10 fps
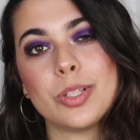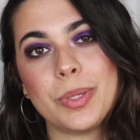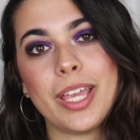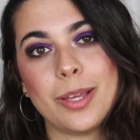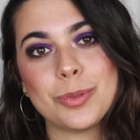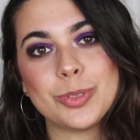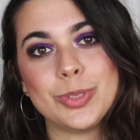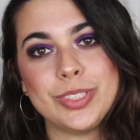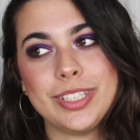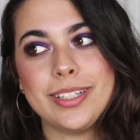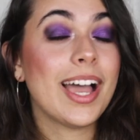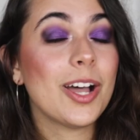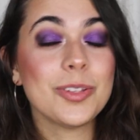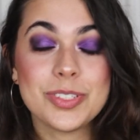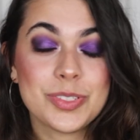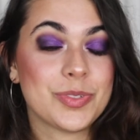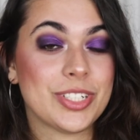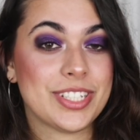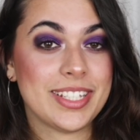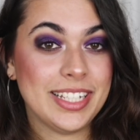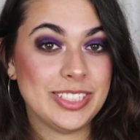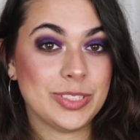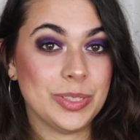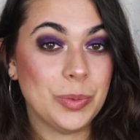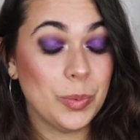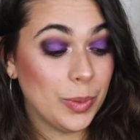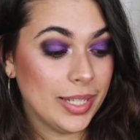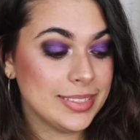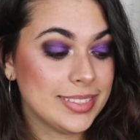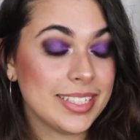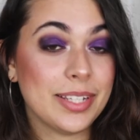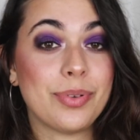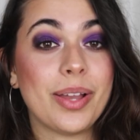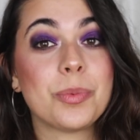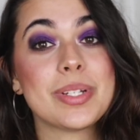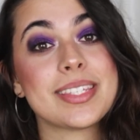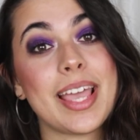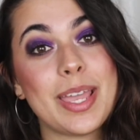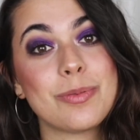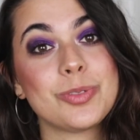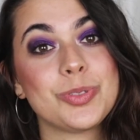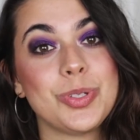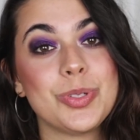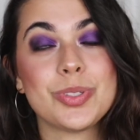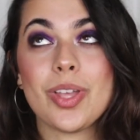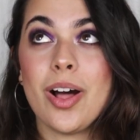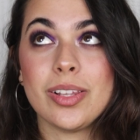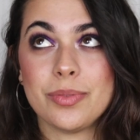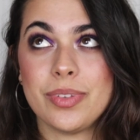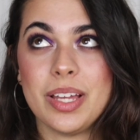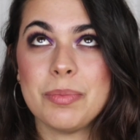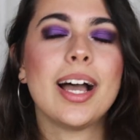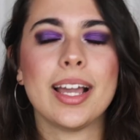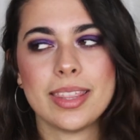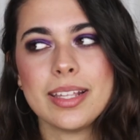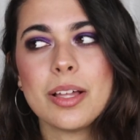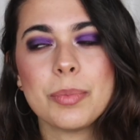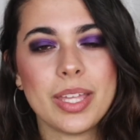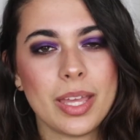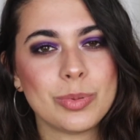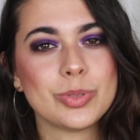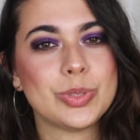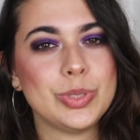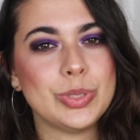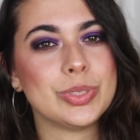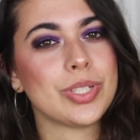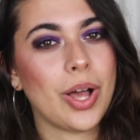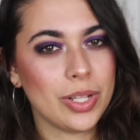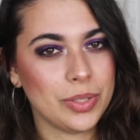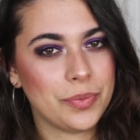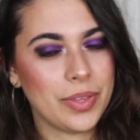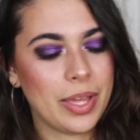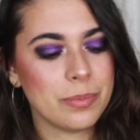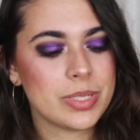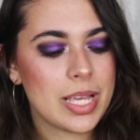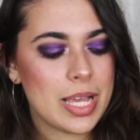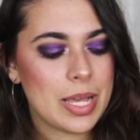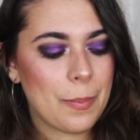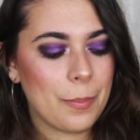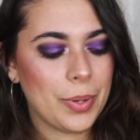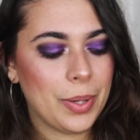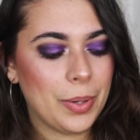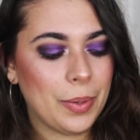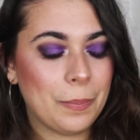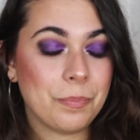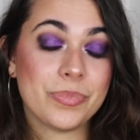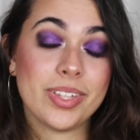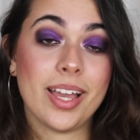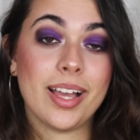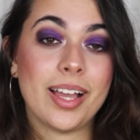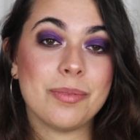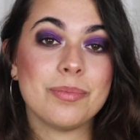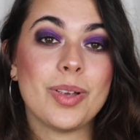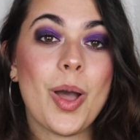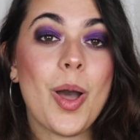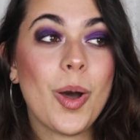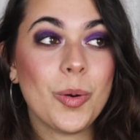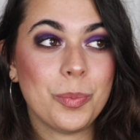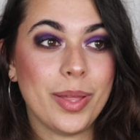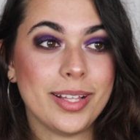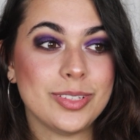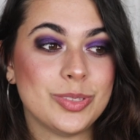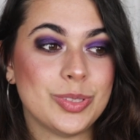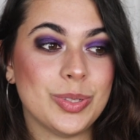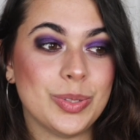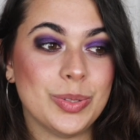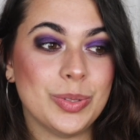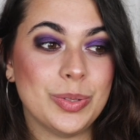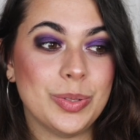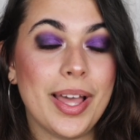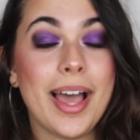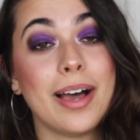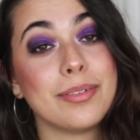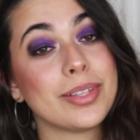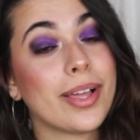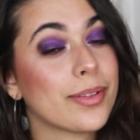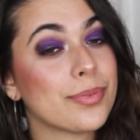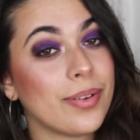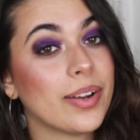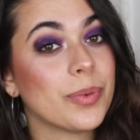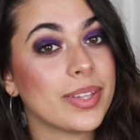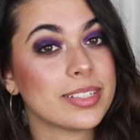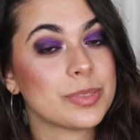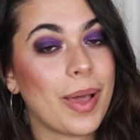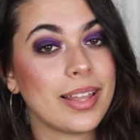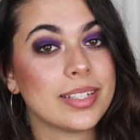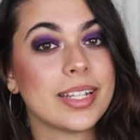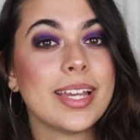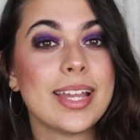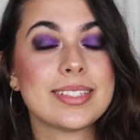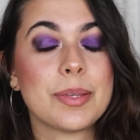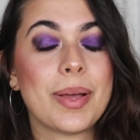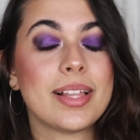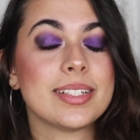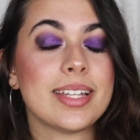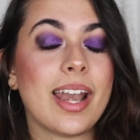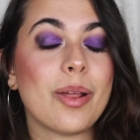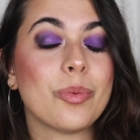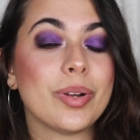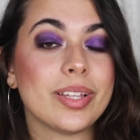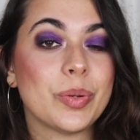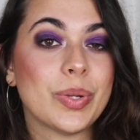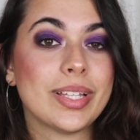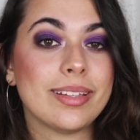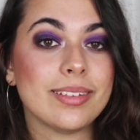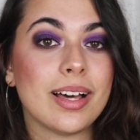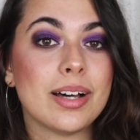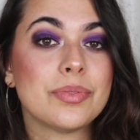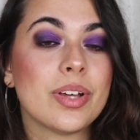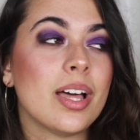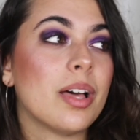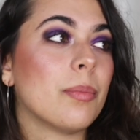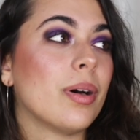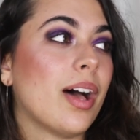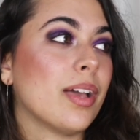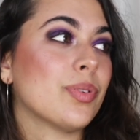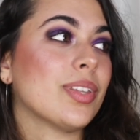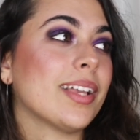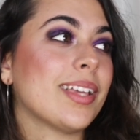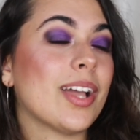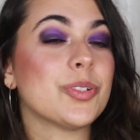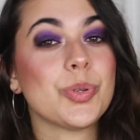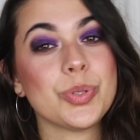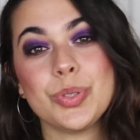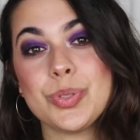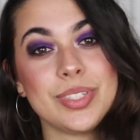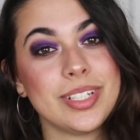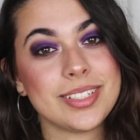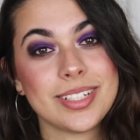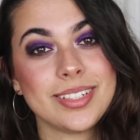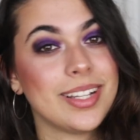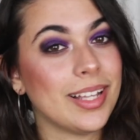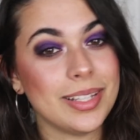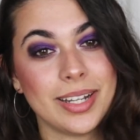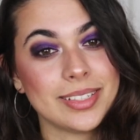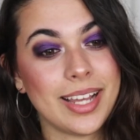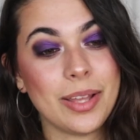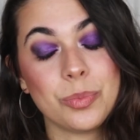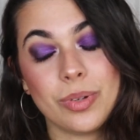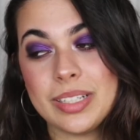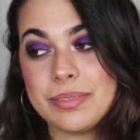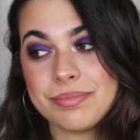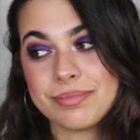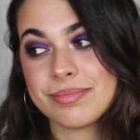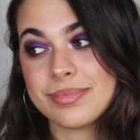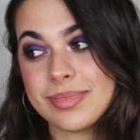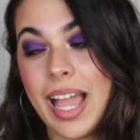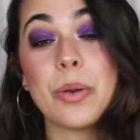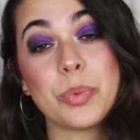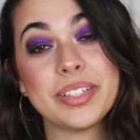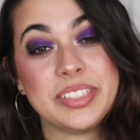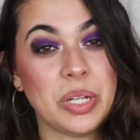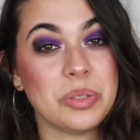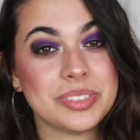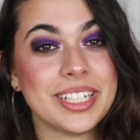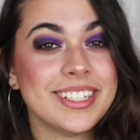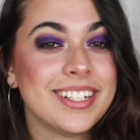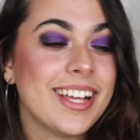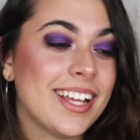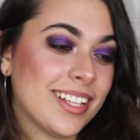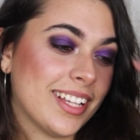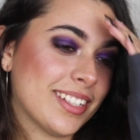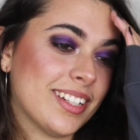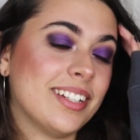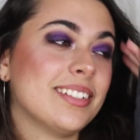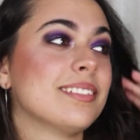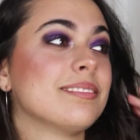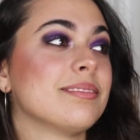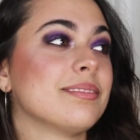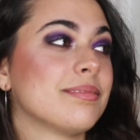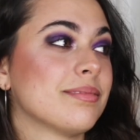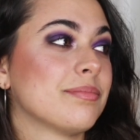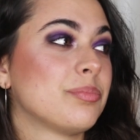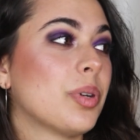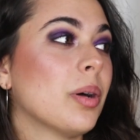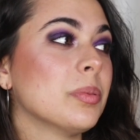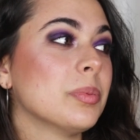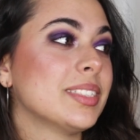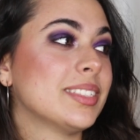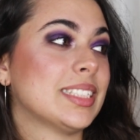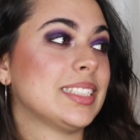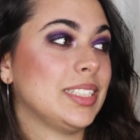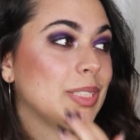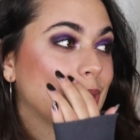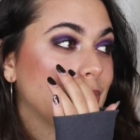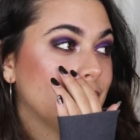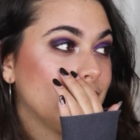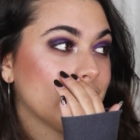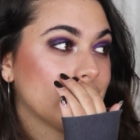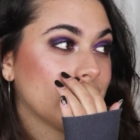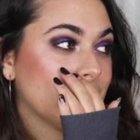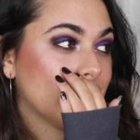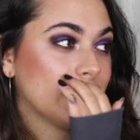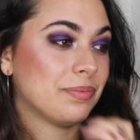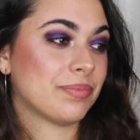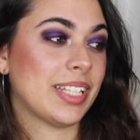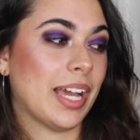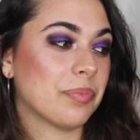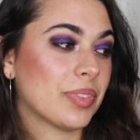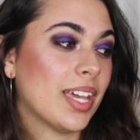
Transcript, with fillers: you'll be able to see how this first intro went, if I was able to use all of them. I think I'll be able to use all of them, but yeah, I'm hoping to have a lot of fun with this palette. It's a palette that I really love, but I feel like I don't use it a lot. I really don't. Like probably this year, like yeah,